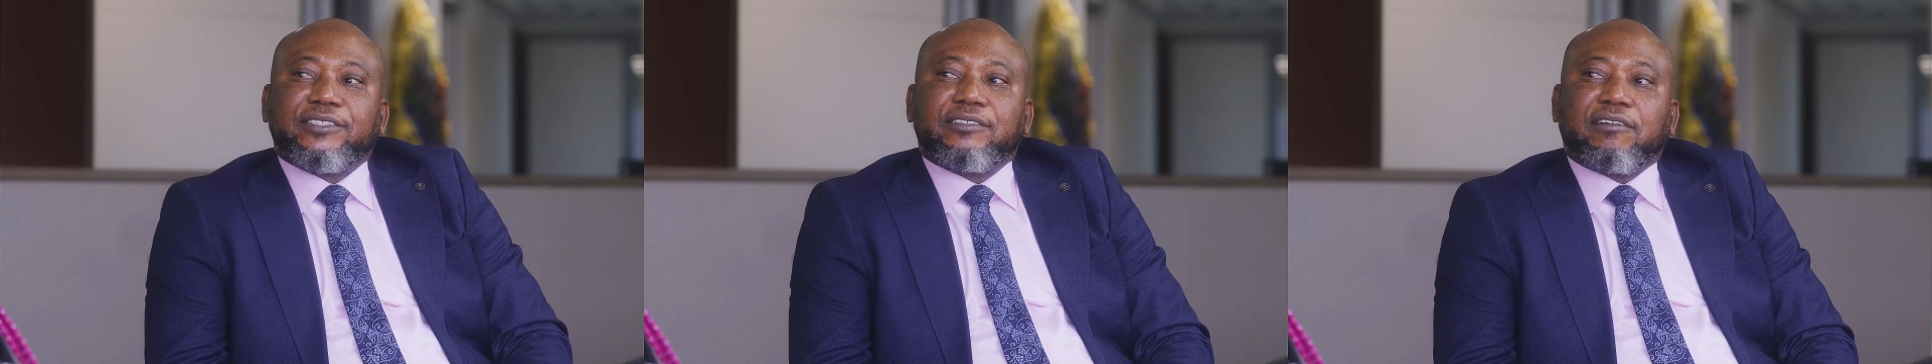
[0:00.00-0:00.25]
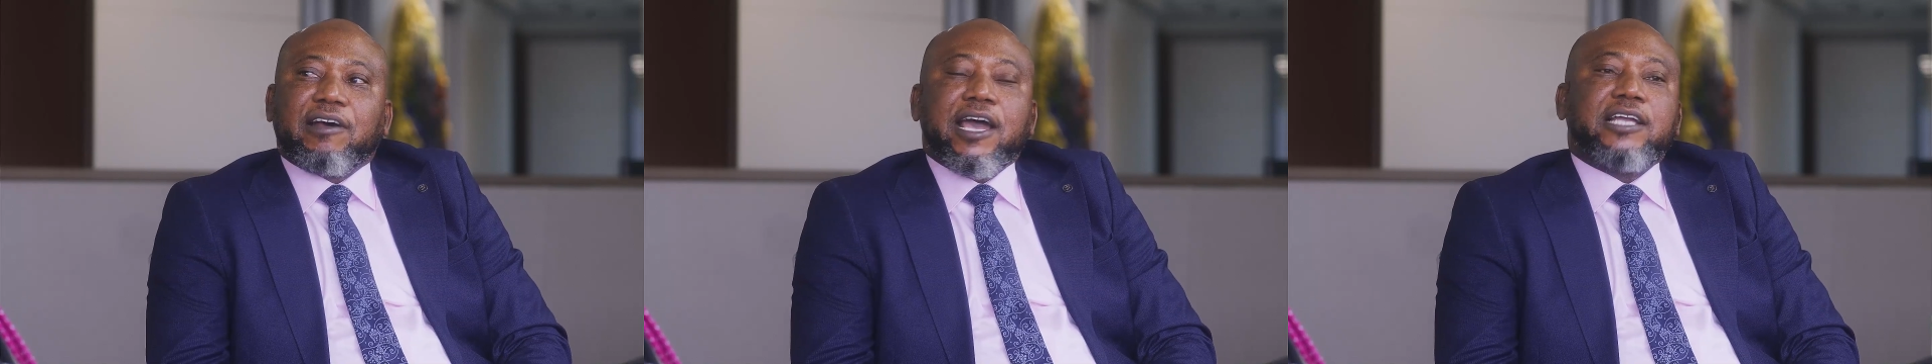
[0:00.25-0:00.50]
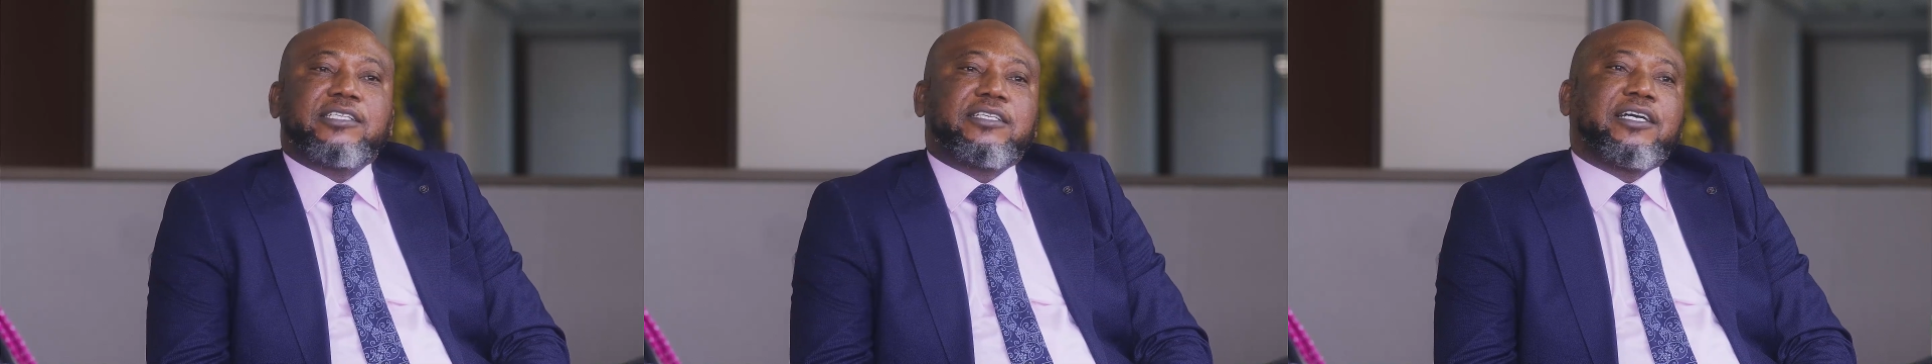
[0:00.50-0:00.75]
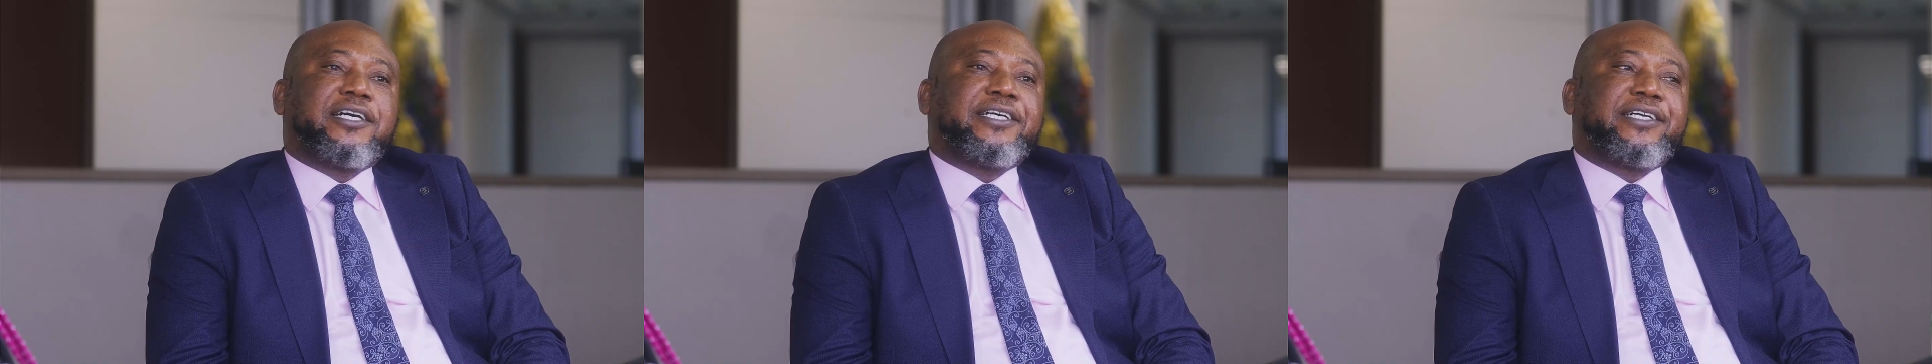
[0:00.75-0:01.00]
right,
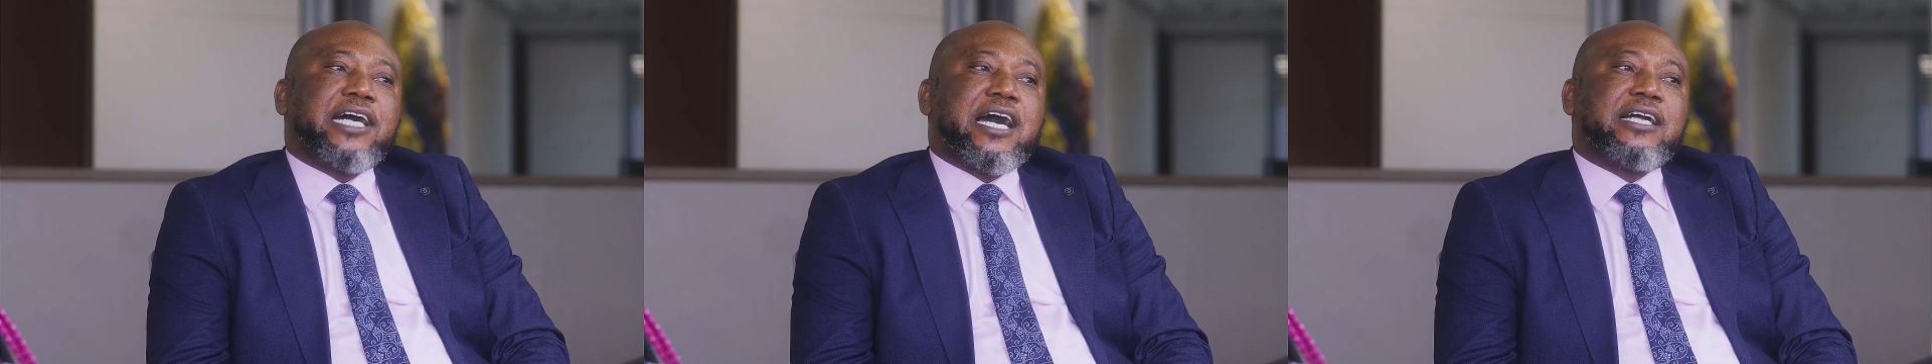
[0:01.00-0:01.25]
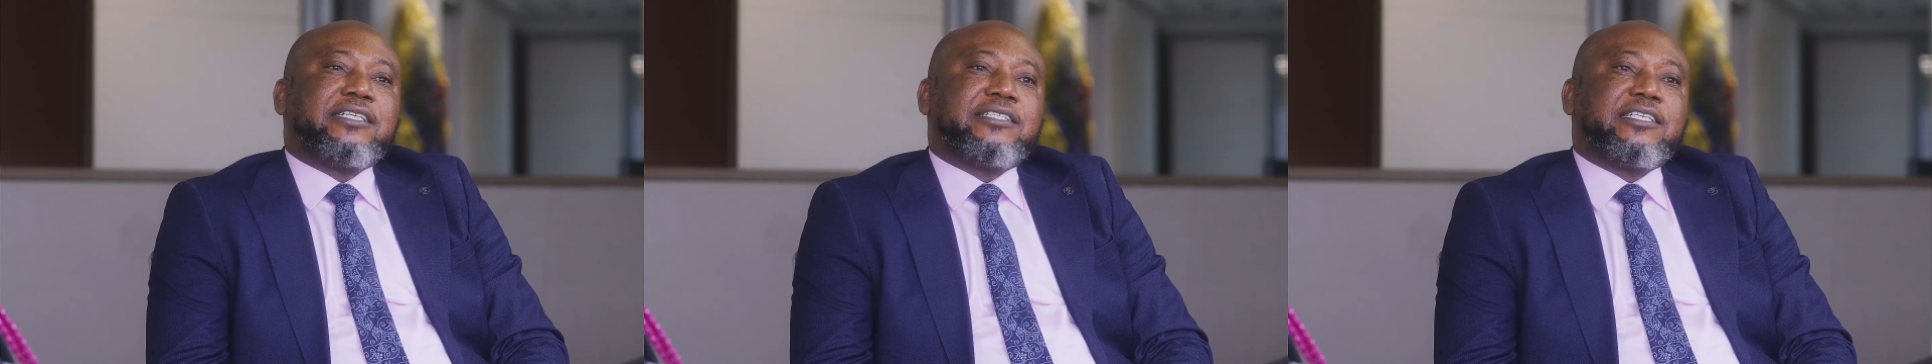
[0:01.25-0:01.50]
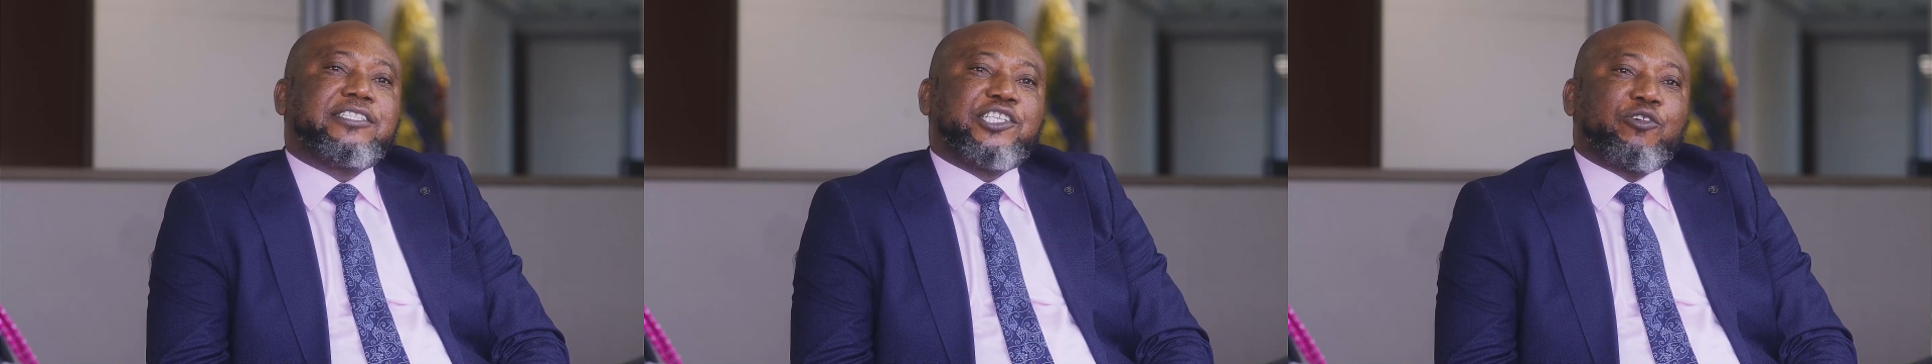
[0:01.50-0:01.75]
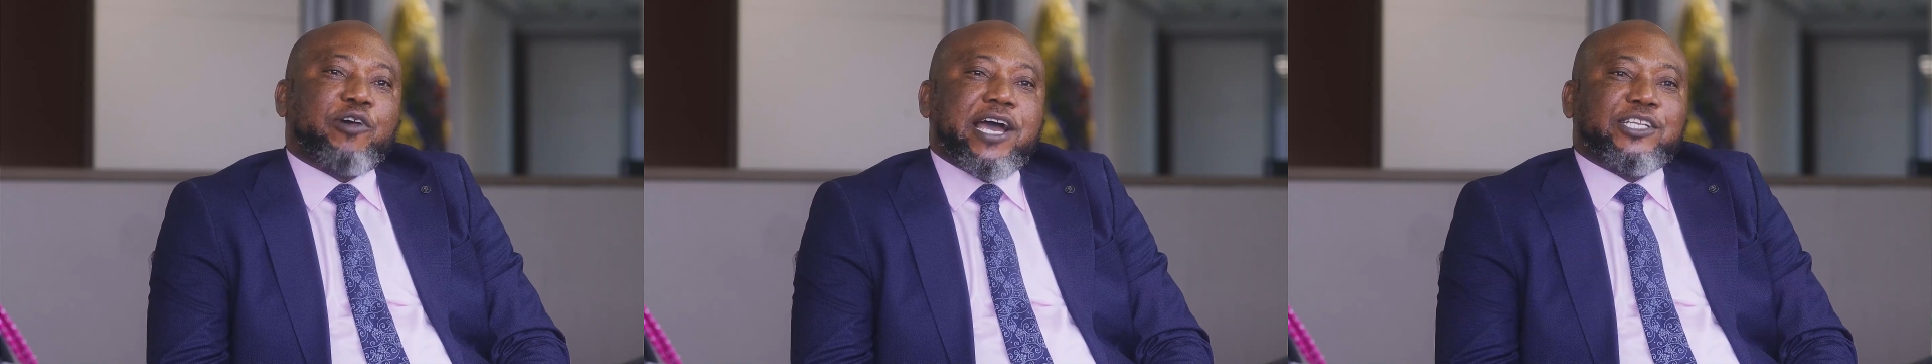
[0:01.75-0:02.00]
and is
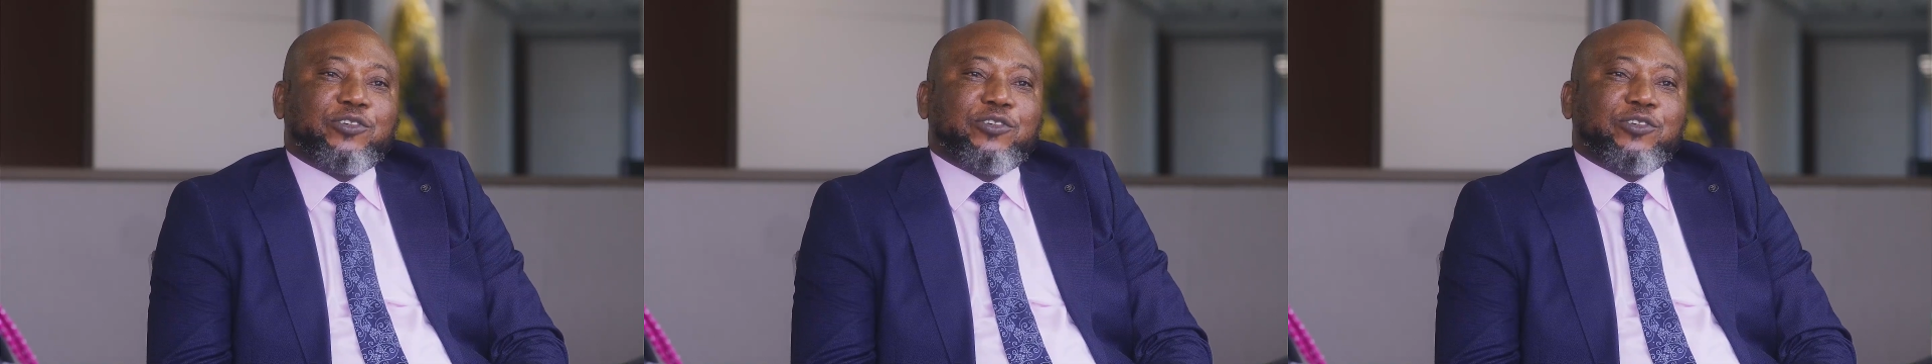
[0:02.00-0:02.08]
required